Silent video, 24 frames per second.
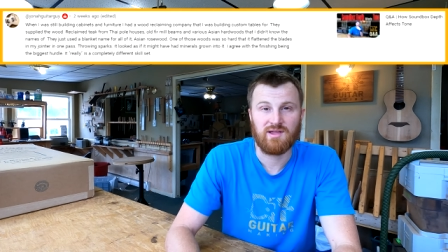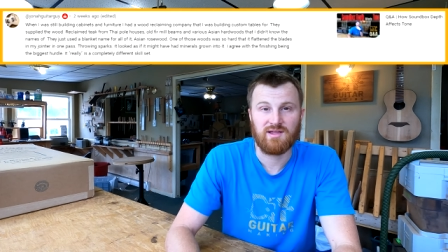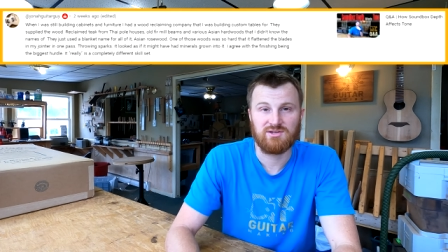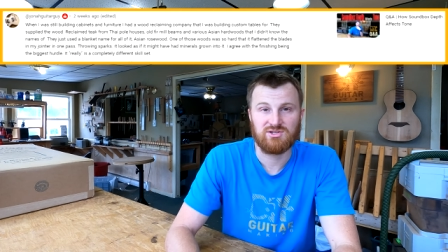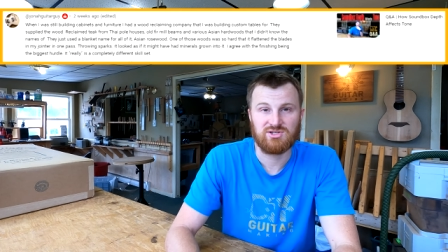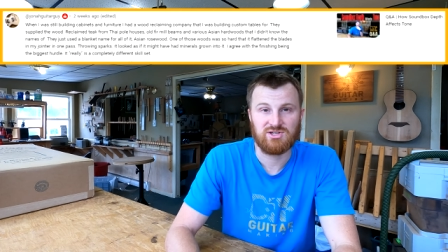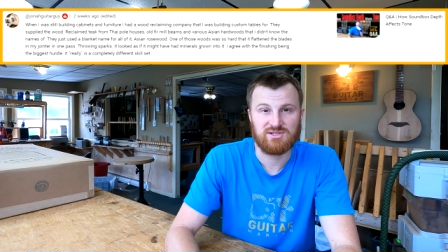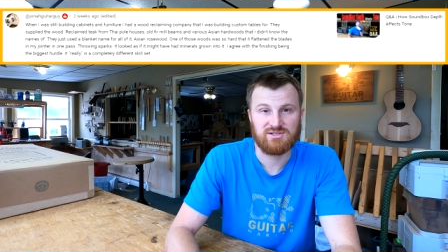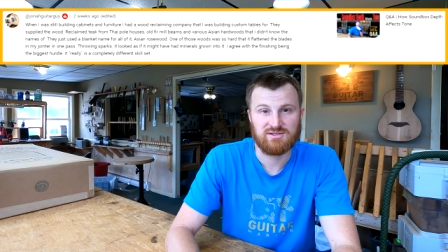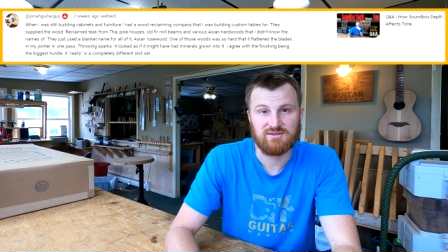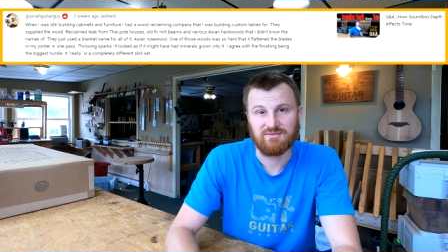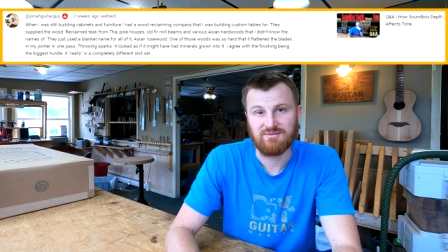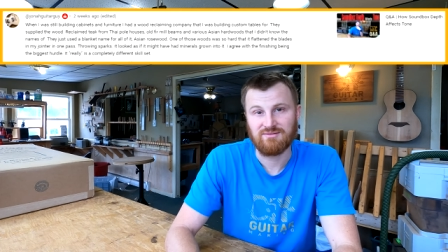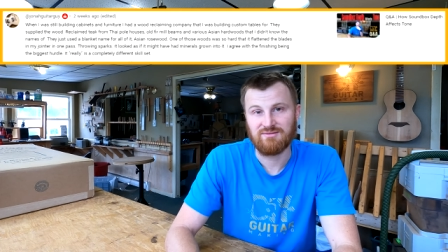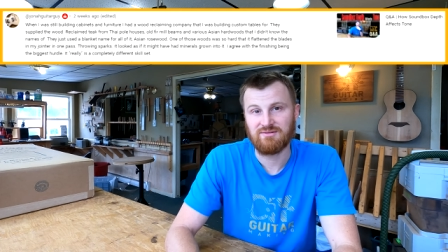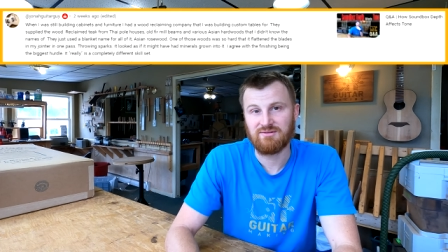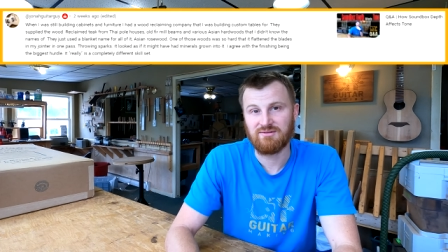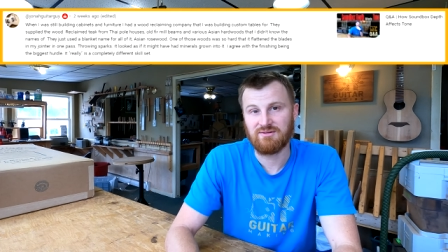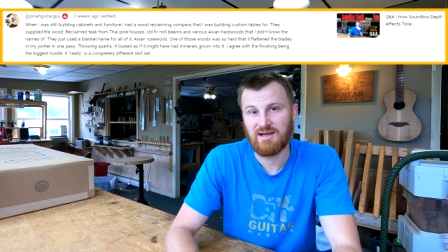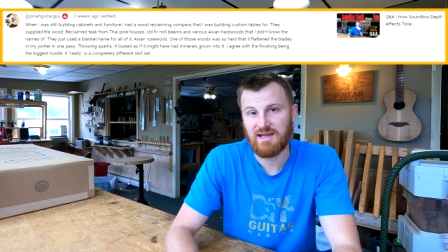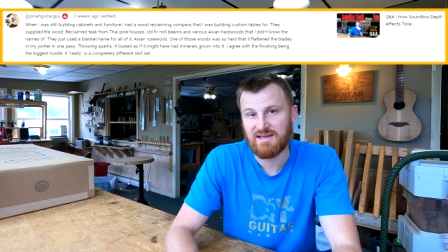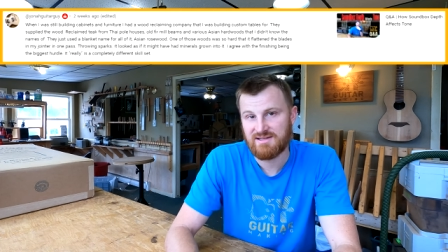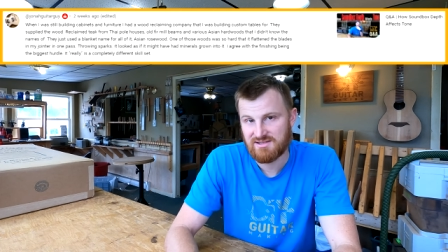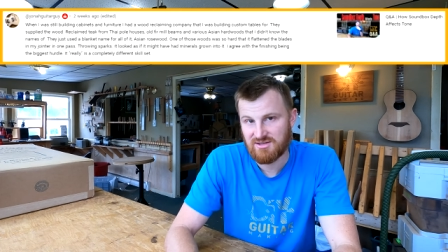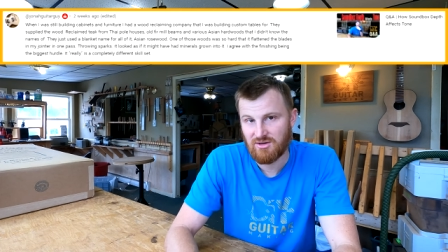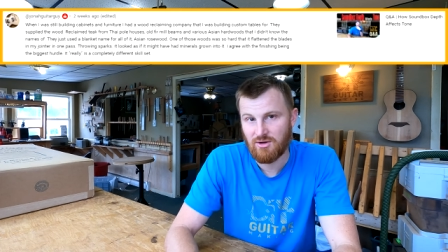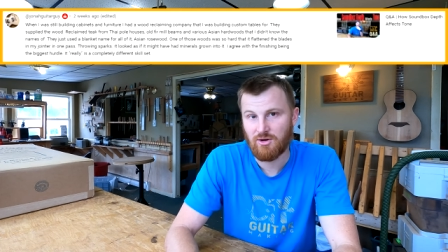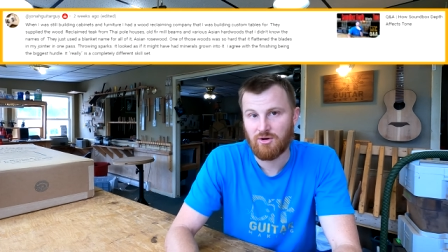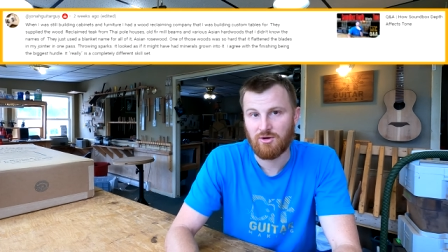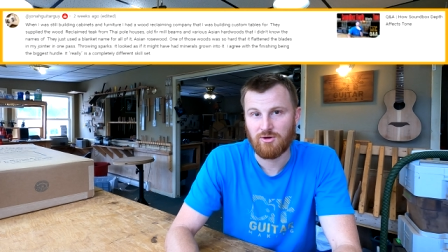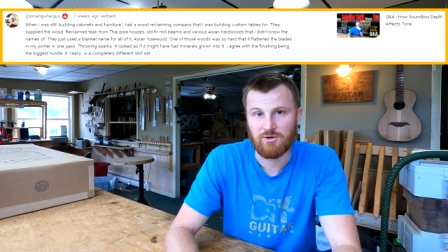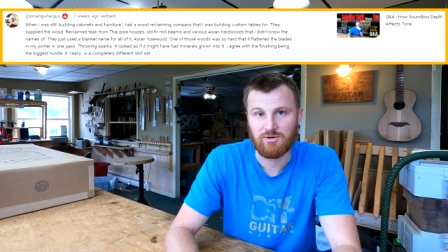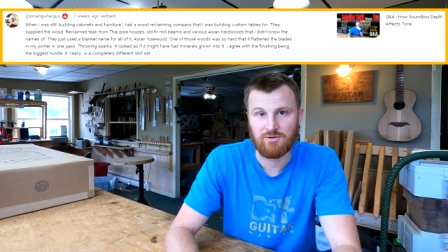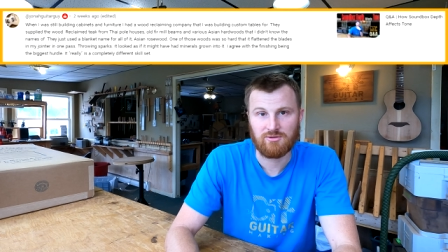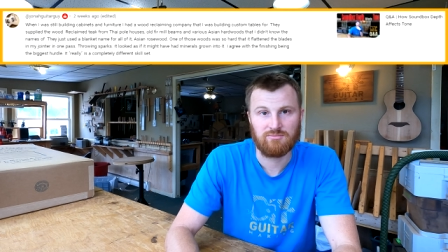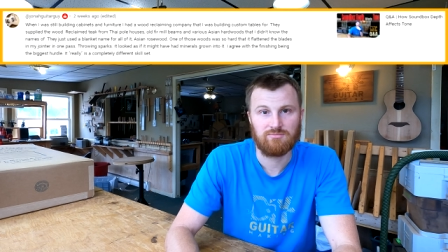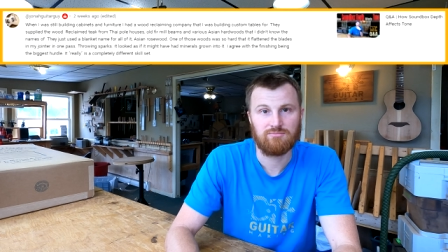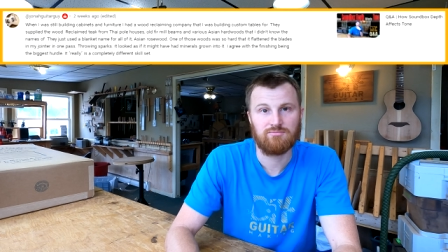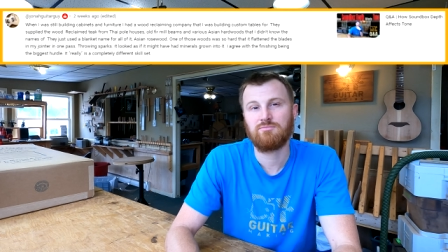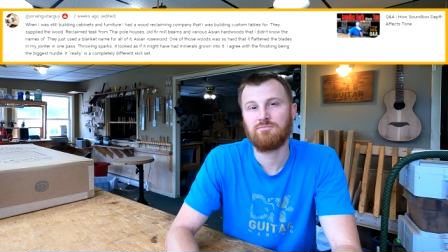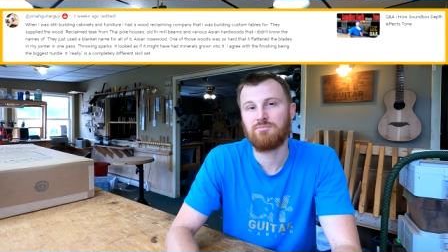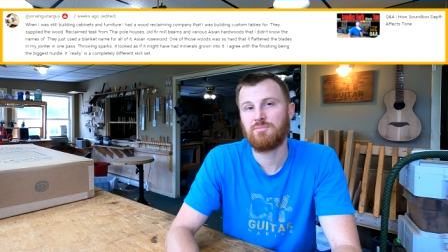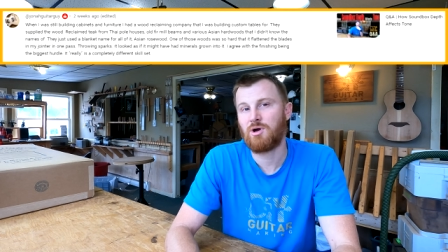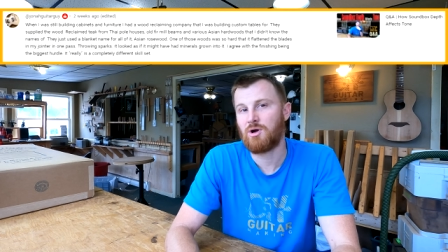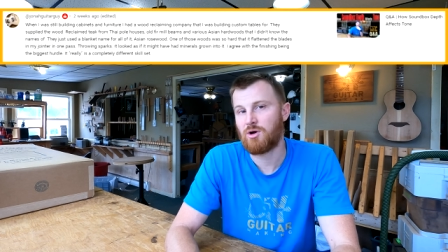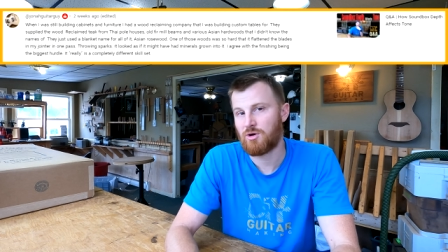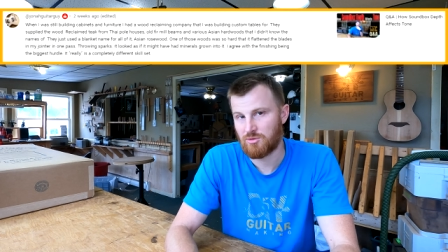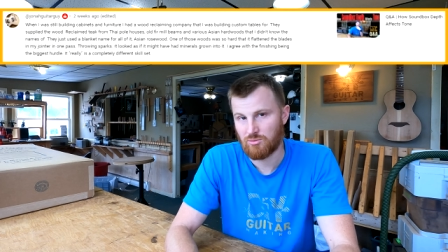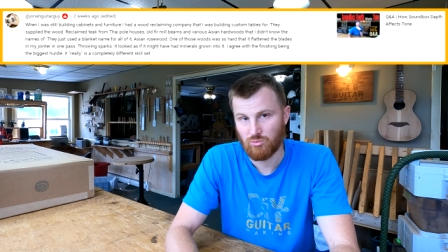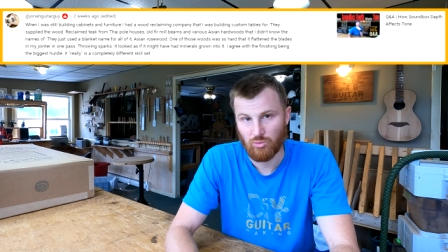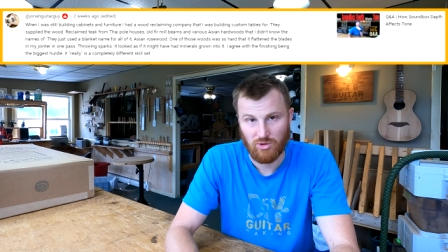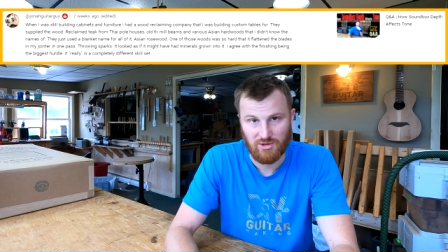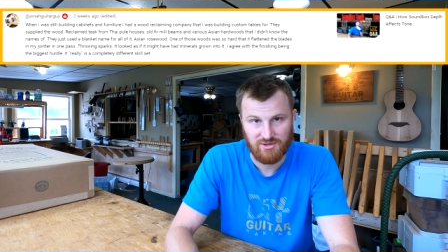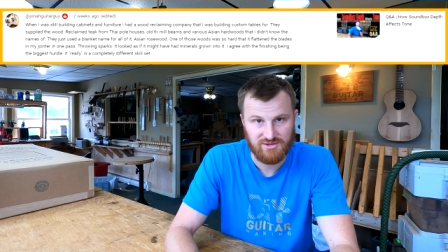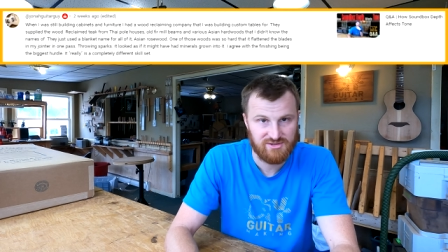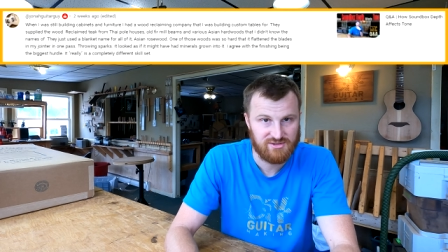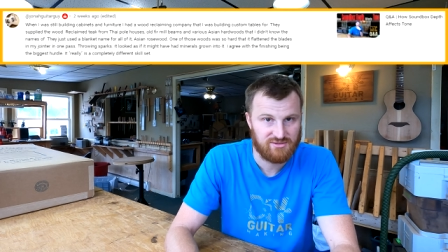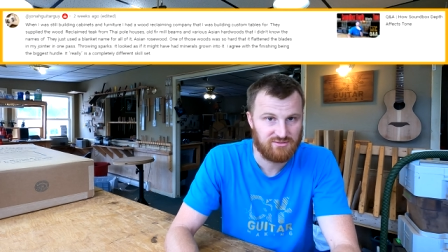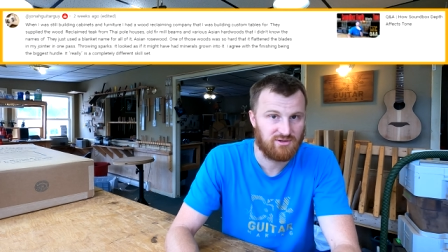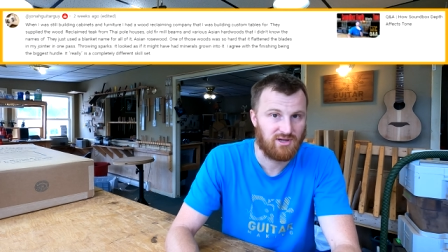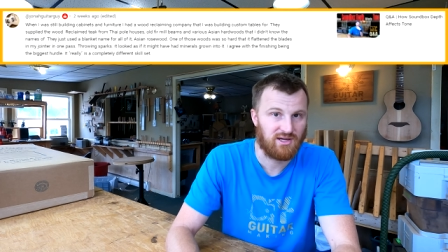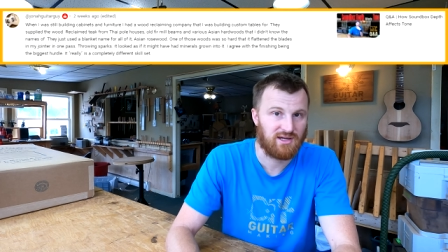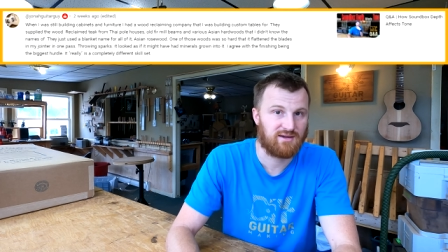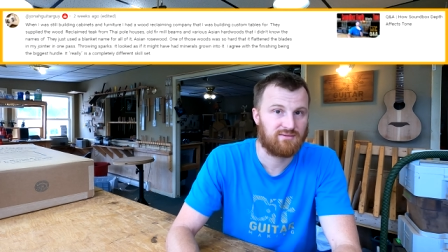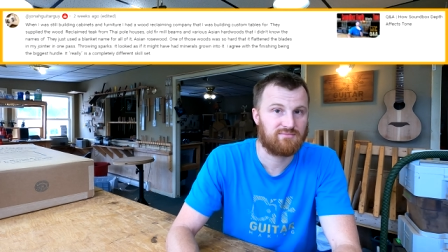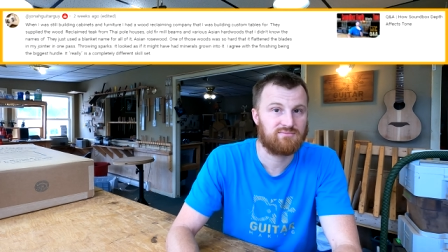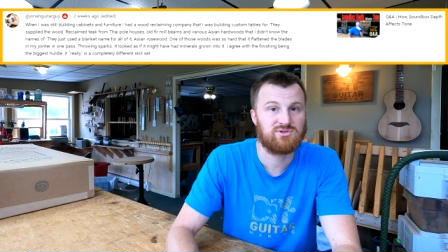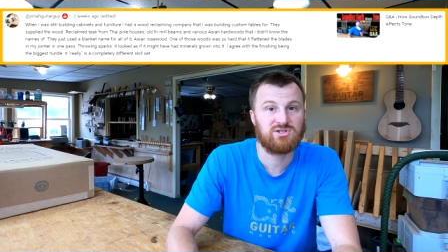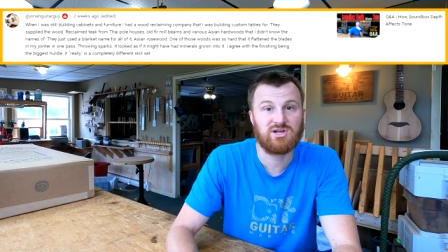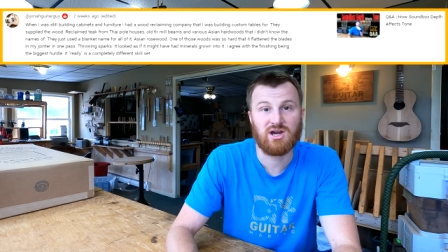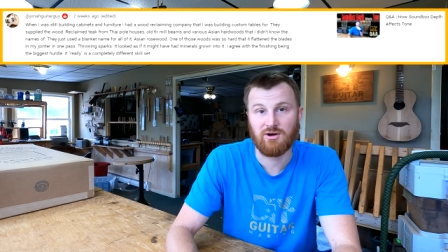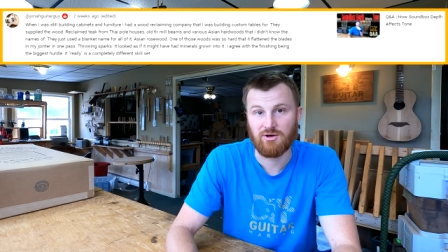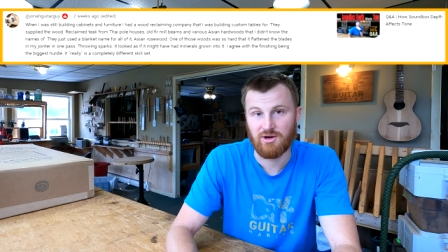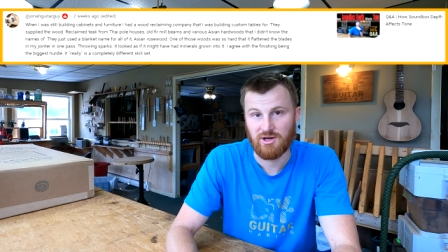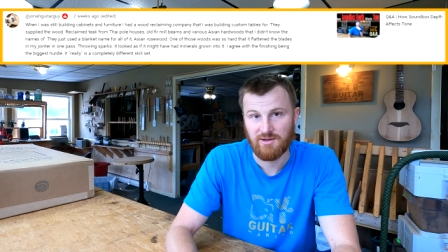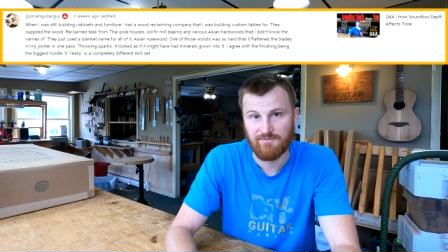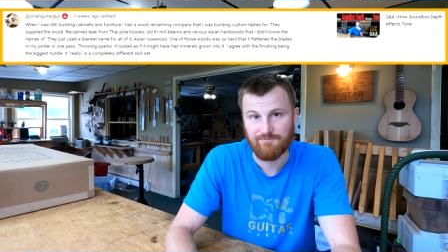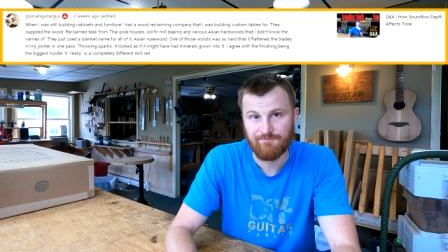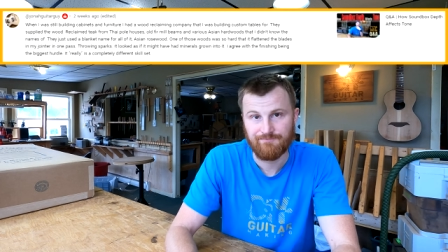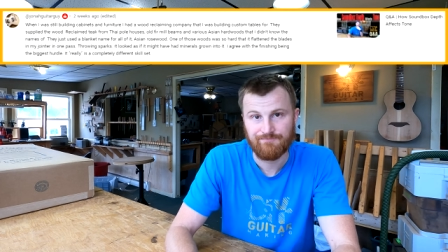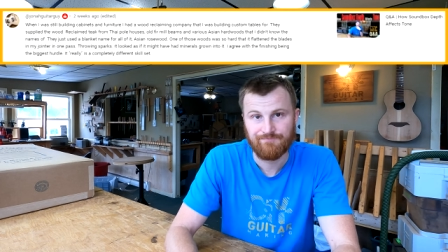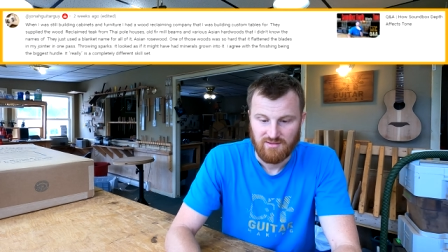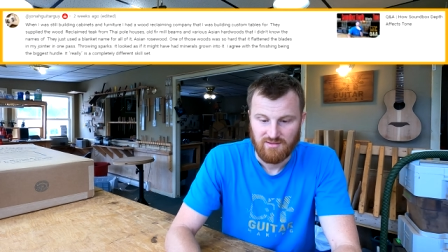then just less hard hardwoods like cherry.